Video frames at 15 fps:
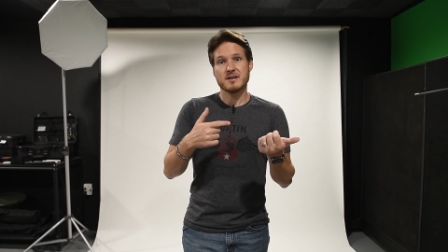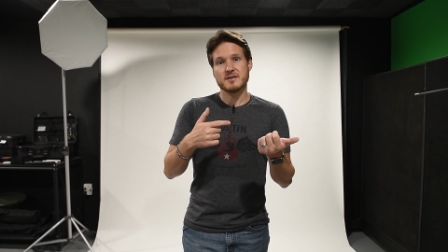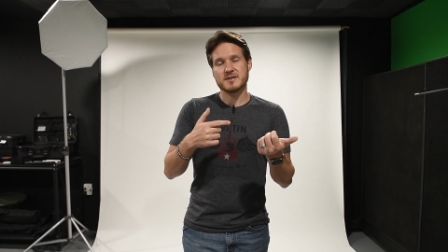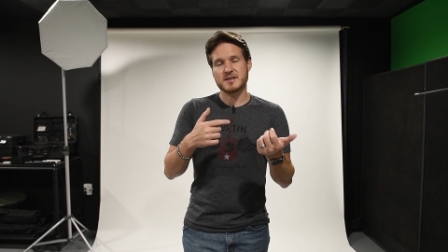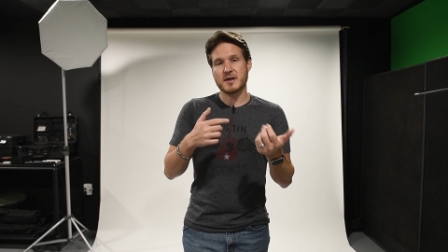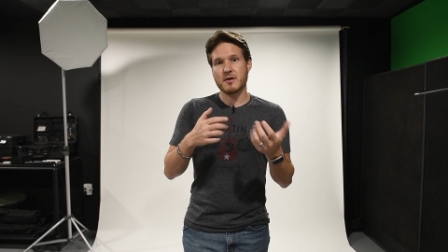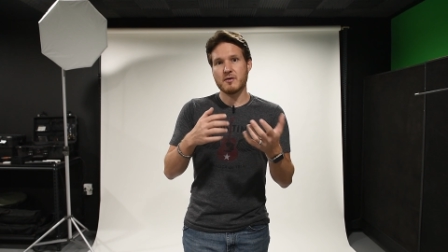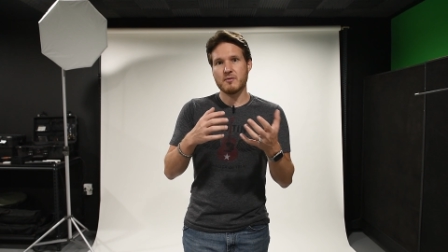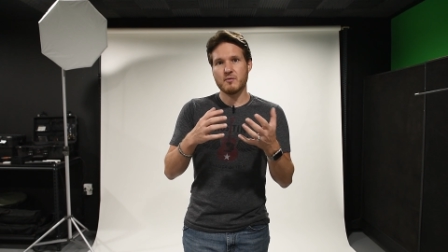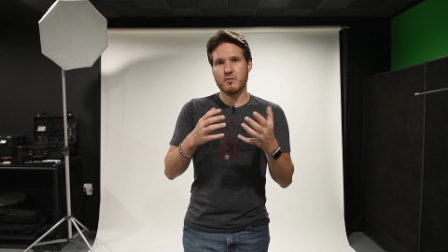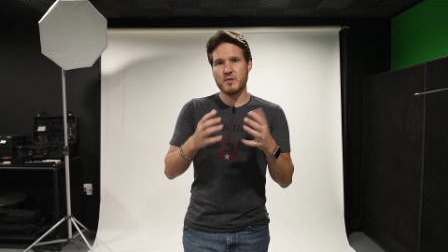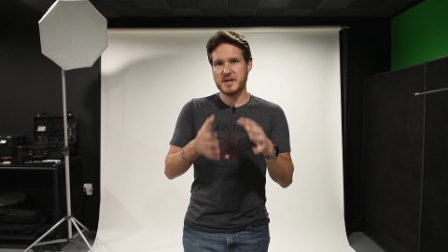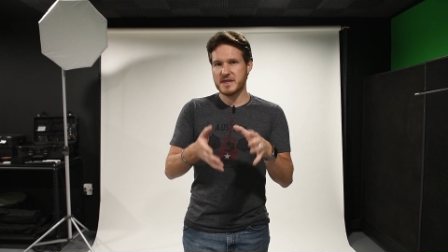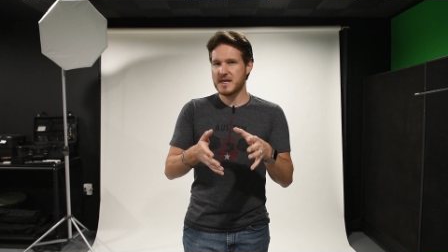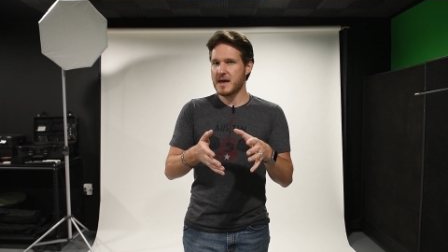So
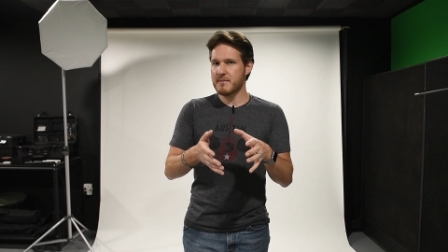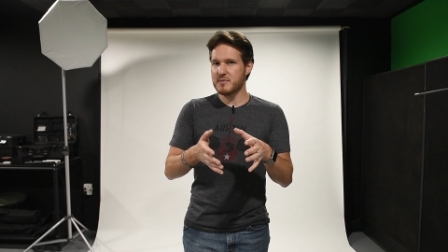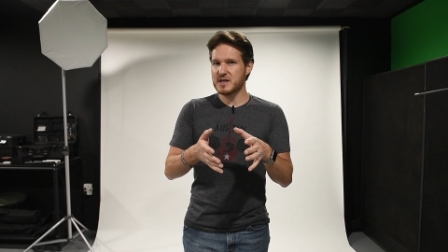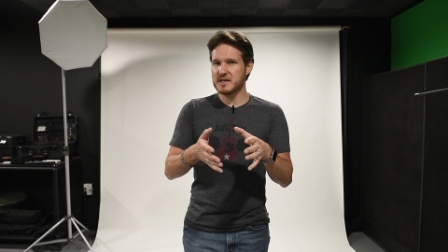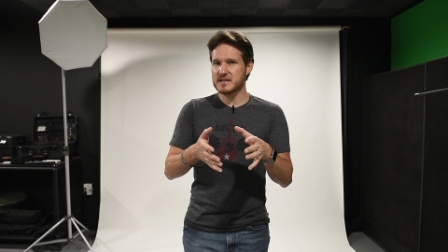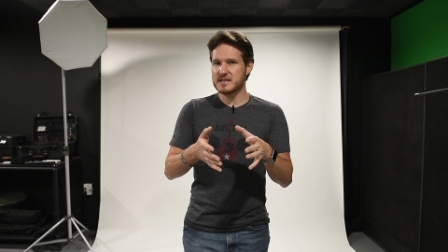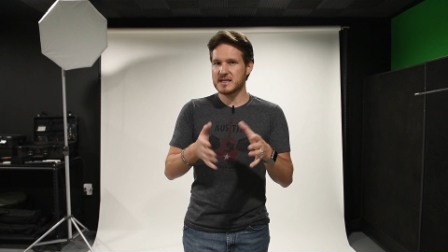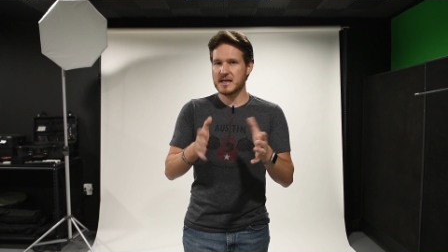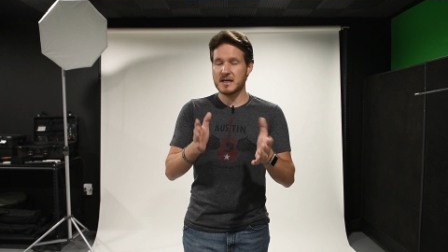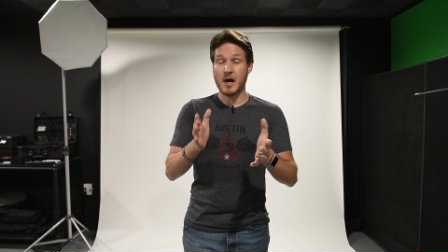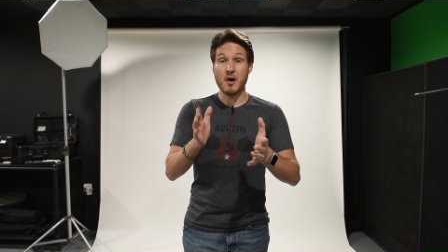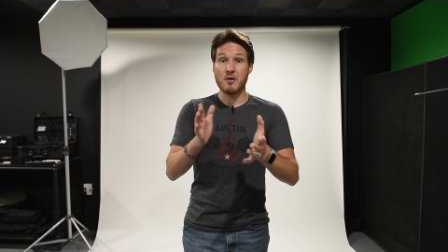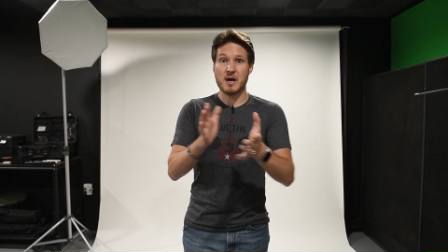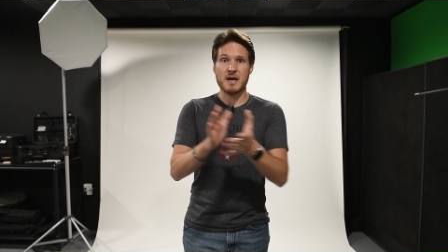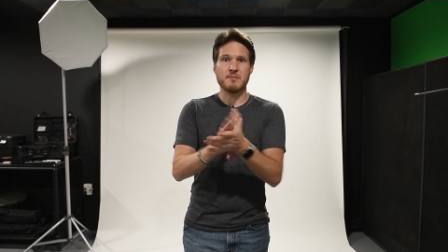with that being said,
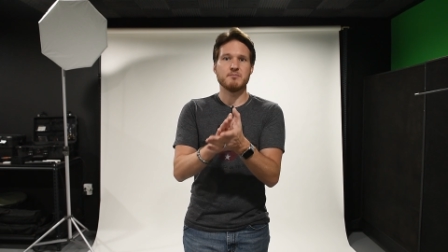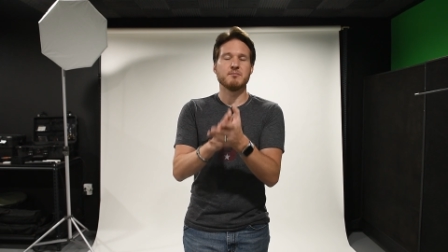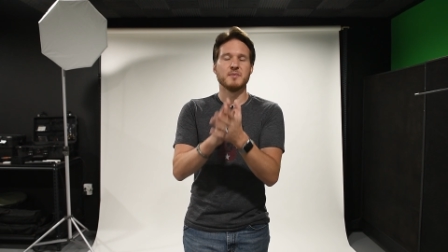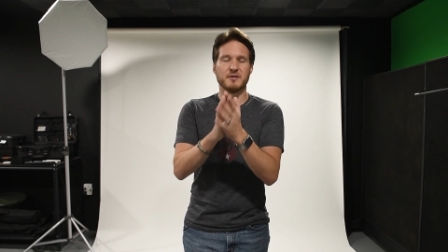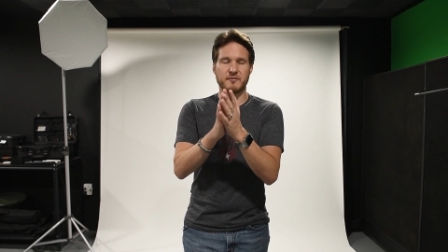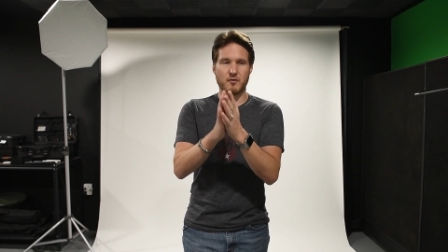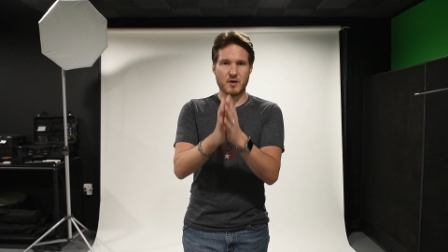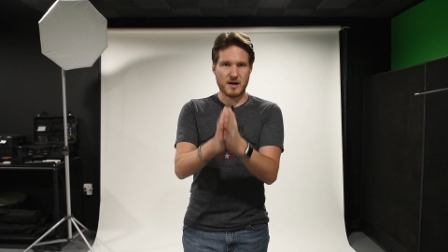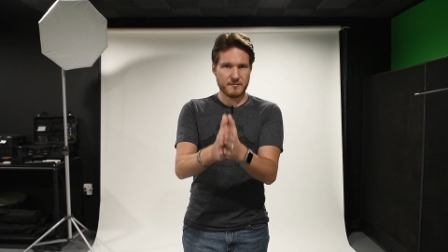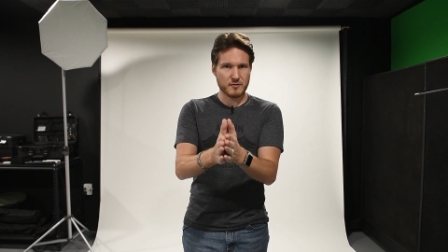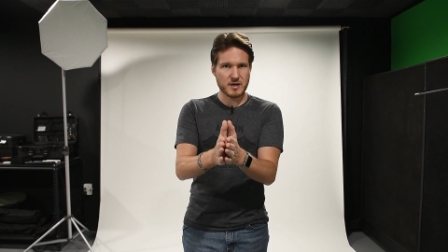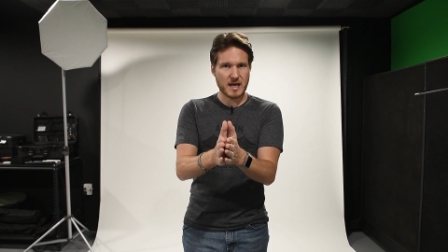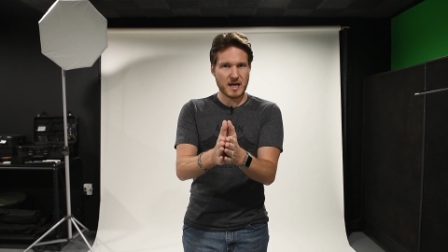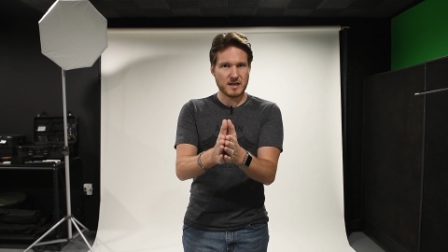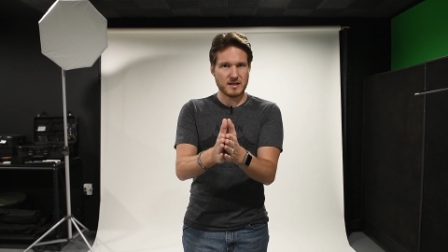oh, and before I
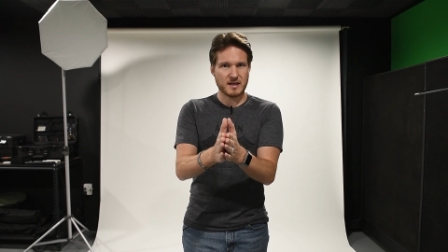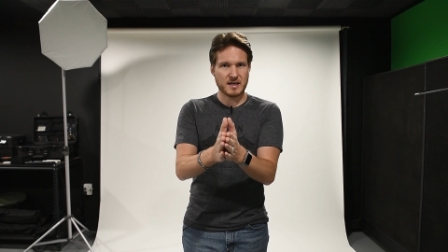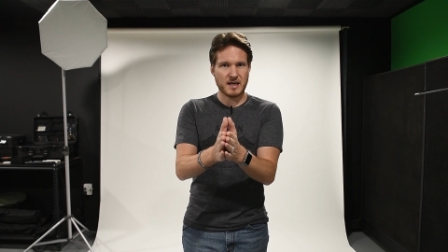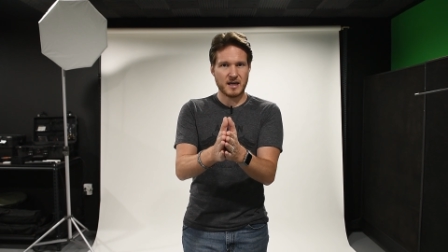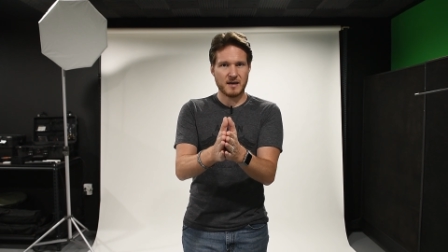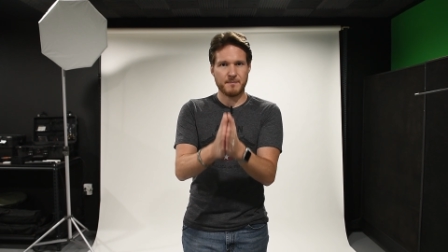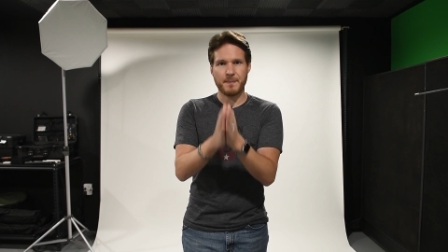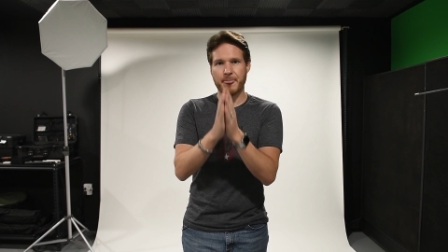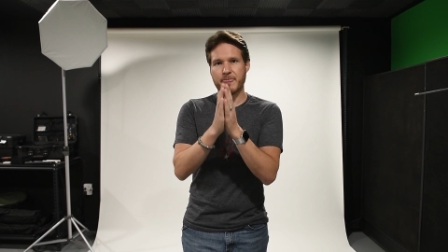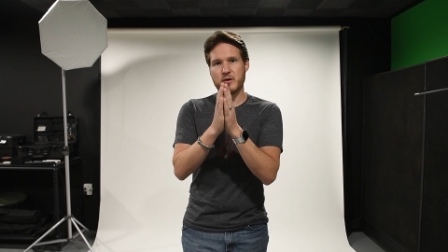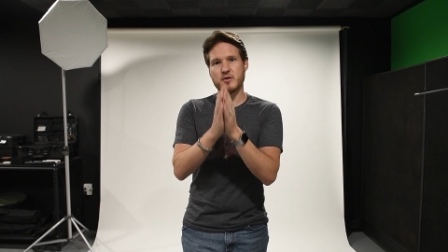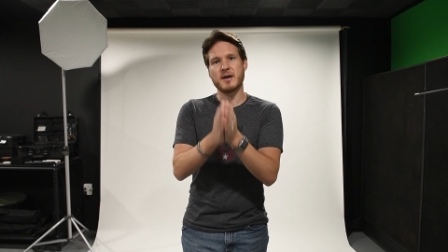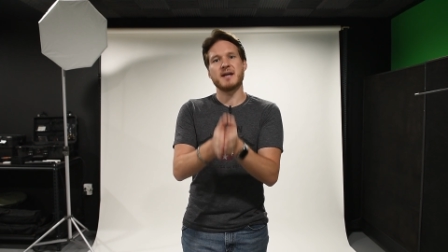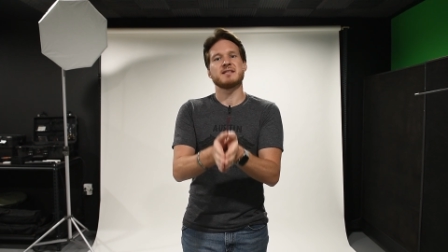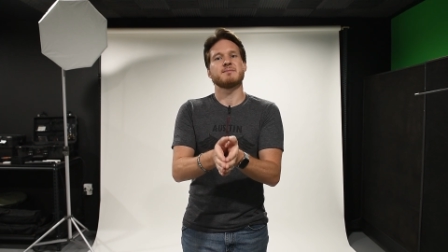forget, again, you
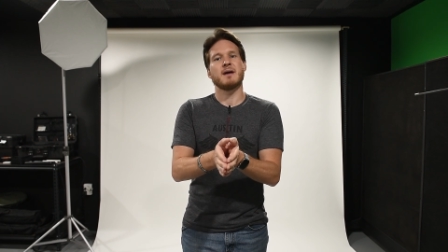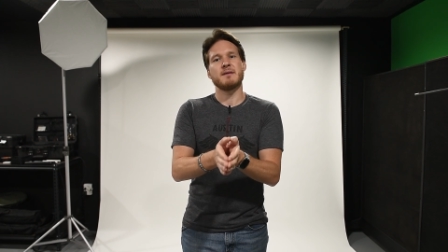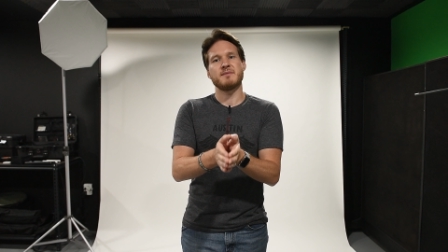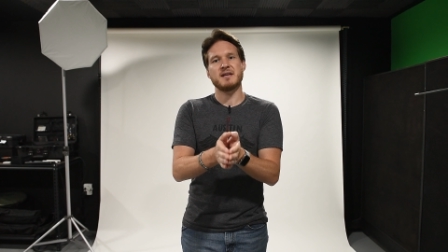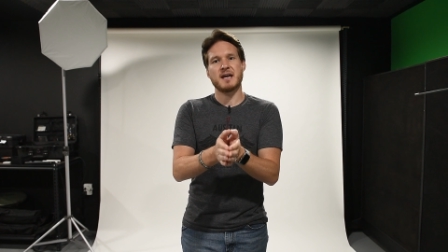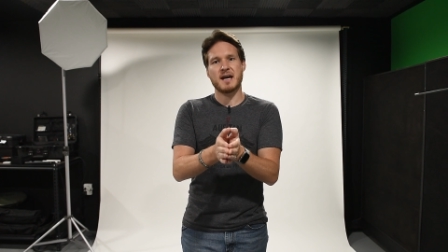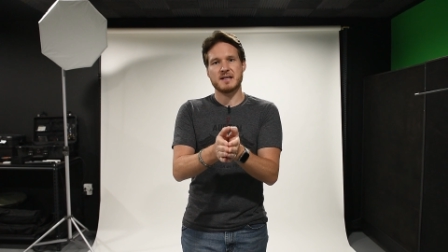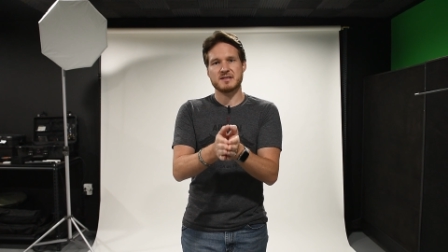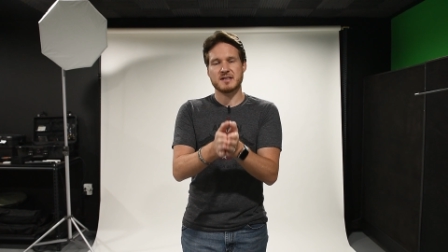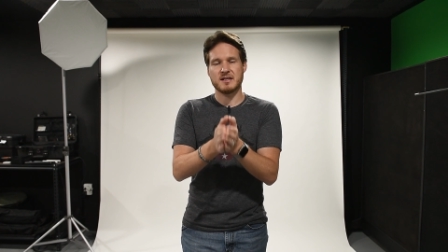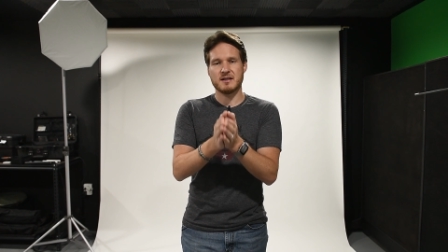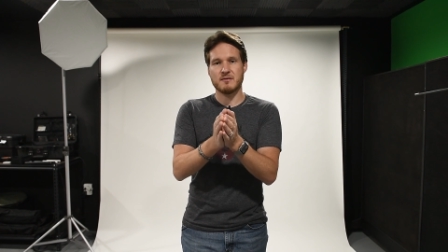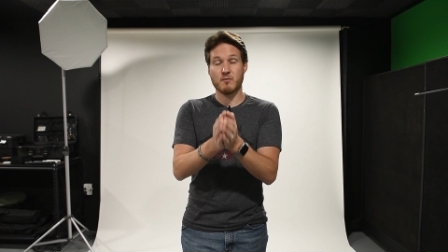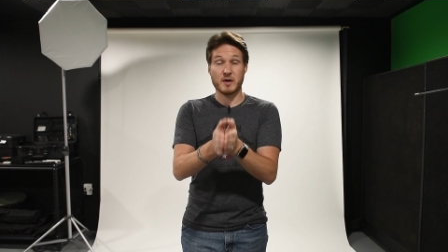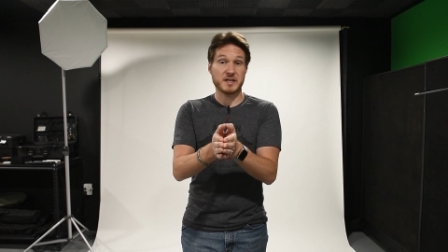guys might be
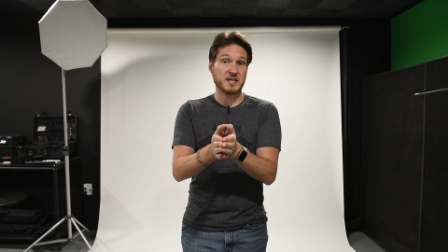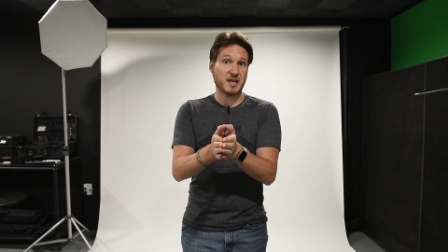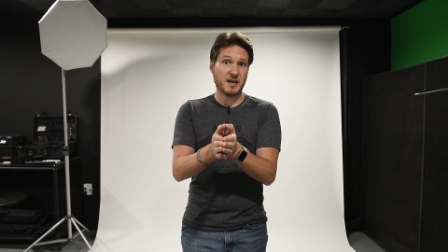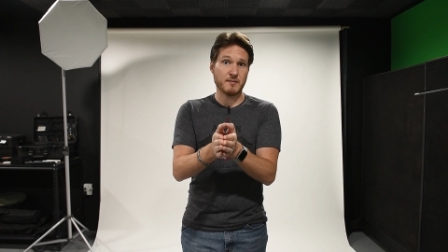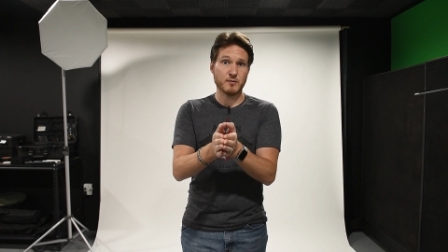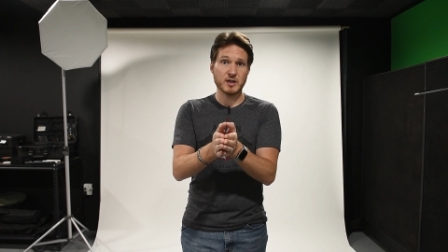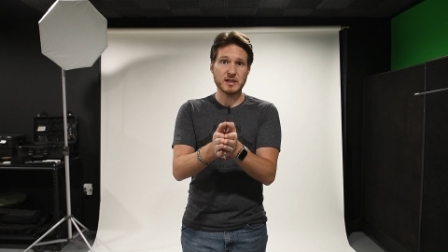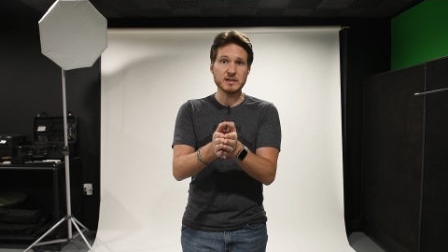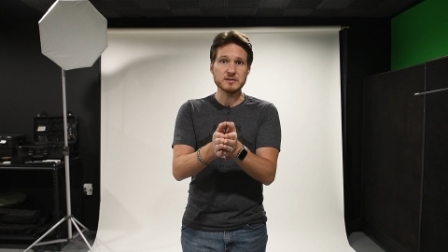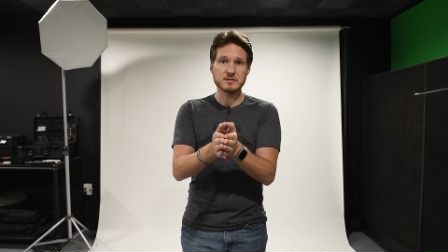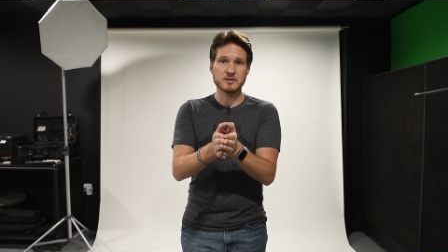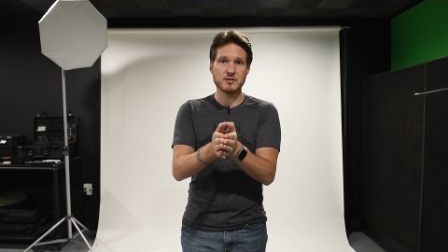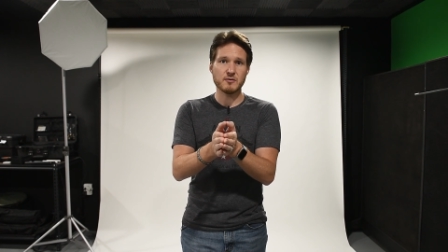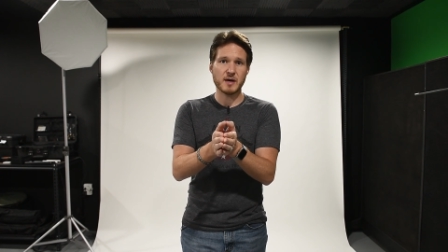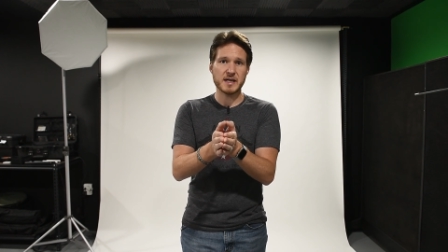asking what camera
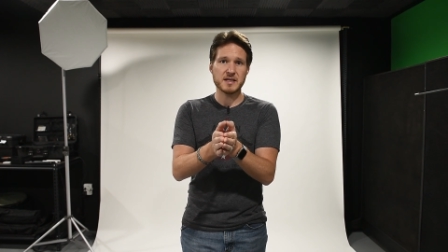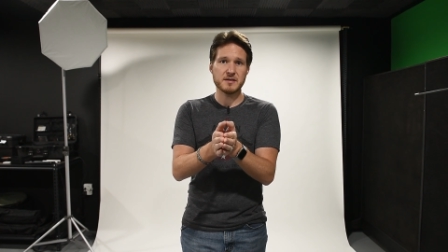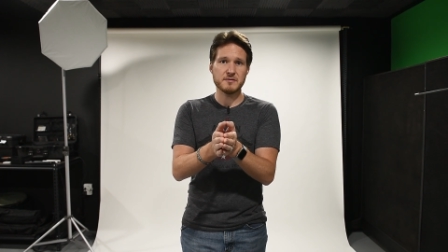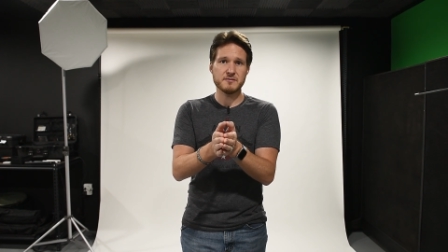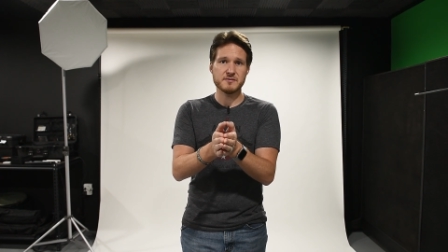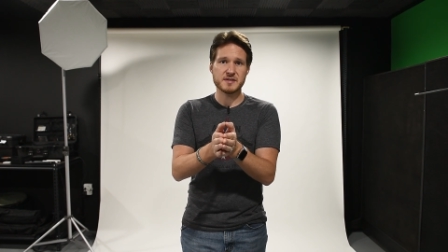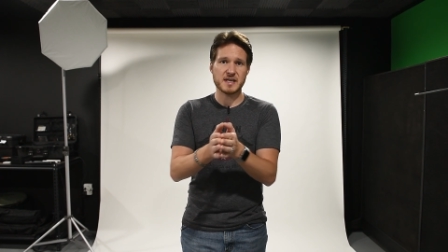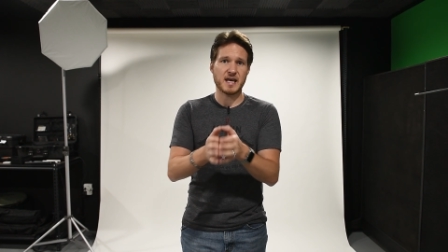do I use?